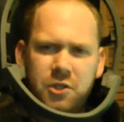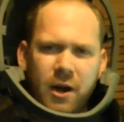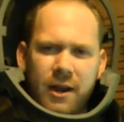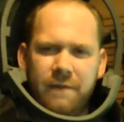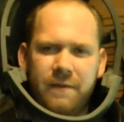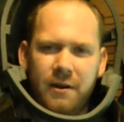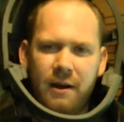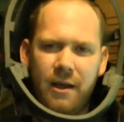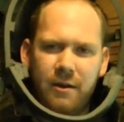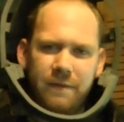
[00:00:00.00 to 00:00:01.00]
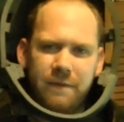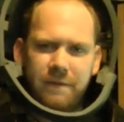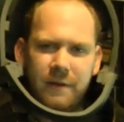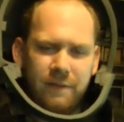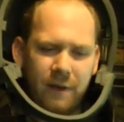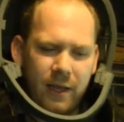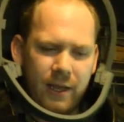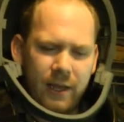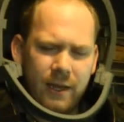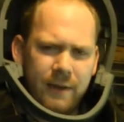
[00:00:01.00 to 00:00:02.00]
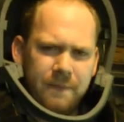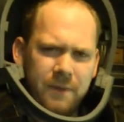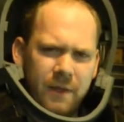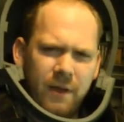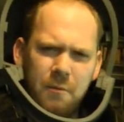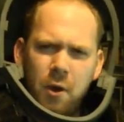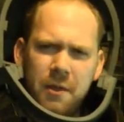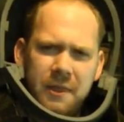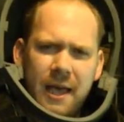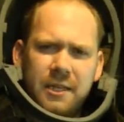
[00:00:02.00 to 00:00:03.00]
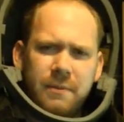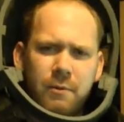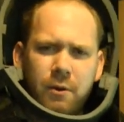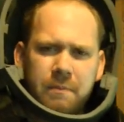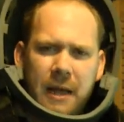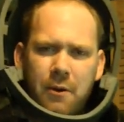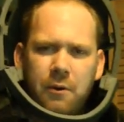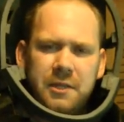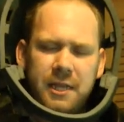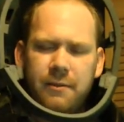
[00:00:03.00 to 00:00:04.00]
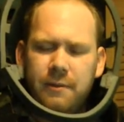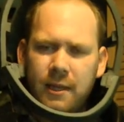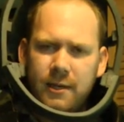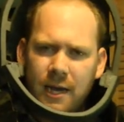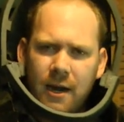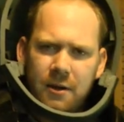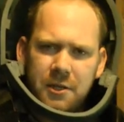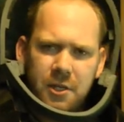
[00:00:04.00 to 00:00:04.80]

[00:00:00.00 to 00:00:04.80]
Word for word: trying to figure out if, if, I, uh, if I want that to be what powers up the entire